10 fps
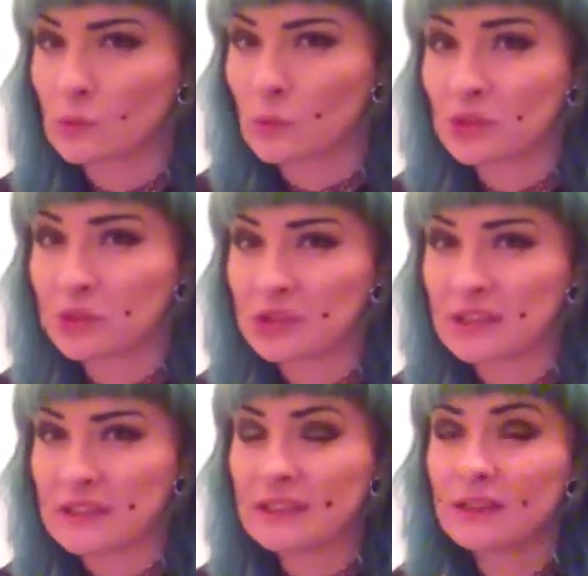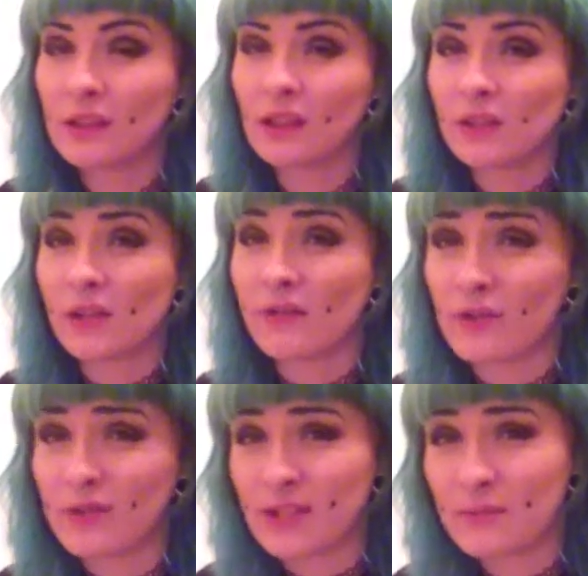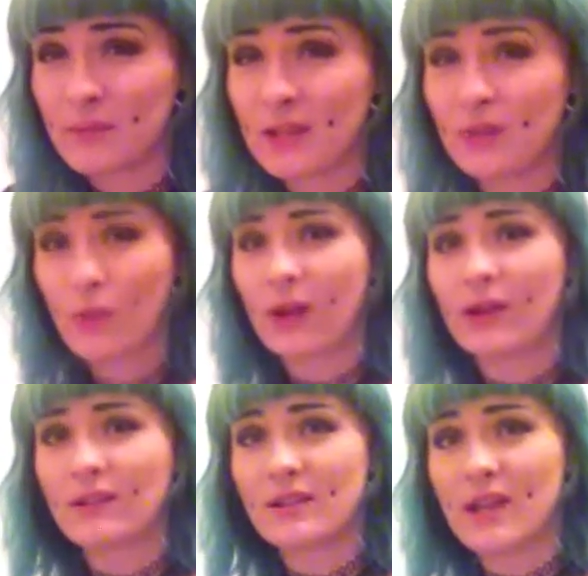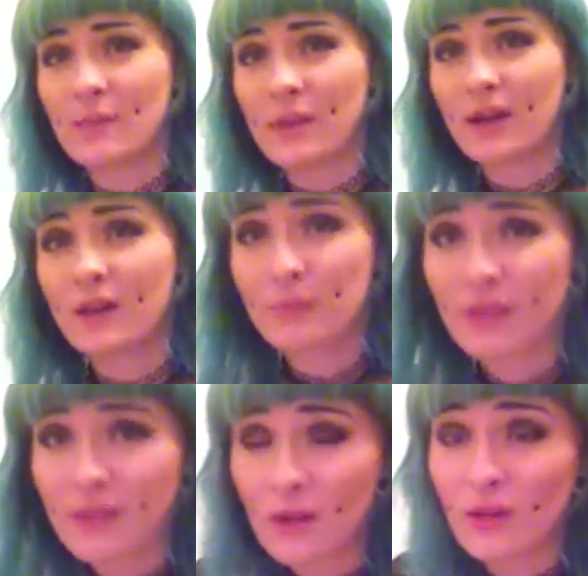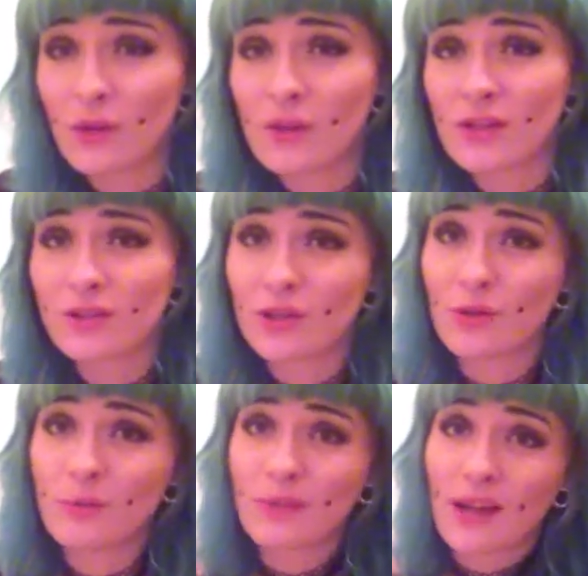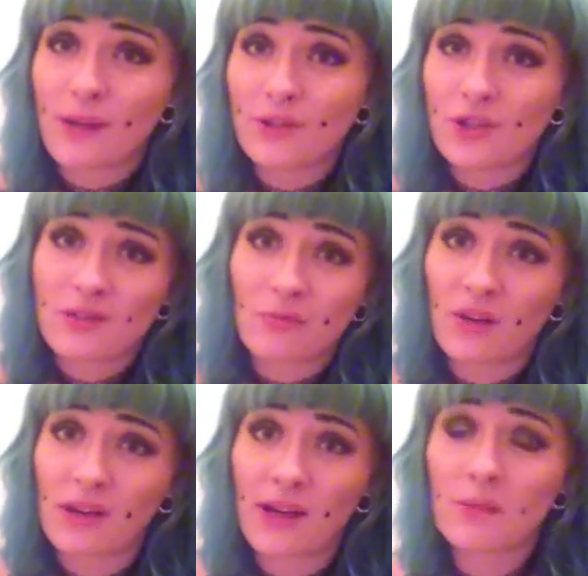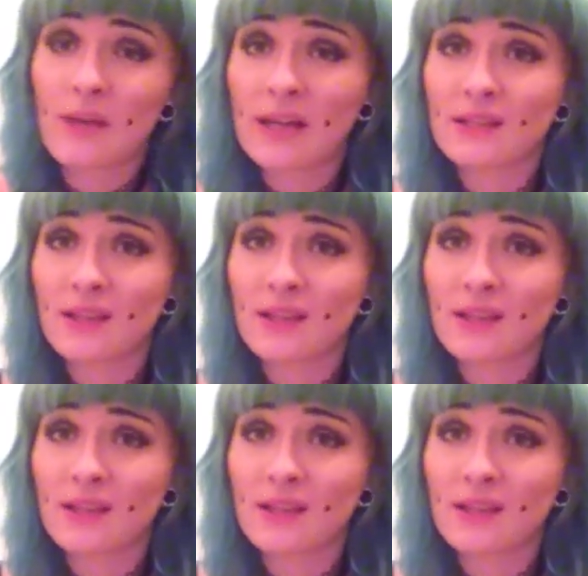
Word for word: We'll see. If you see me wearing the same getup, then you can assume that I just went ahead and made it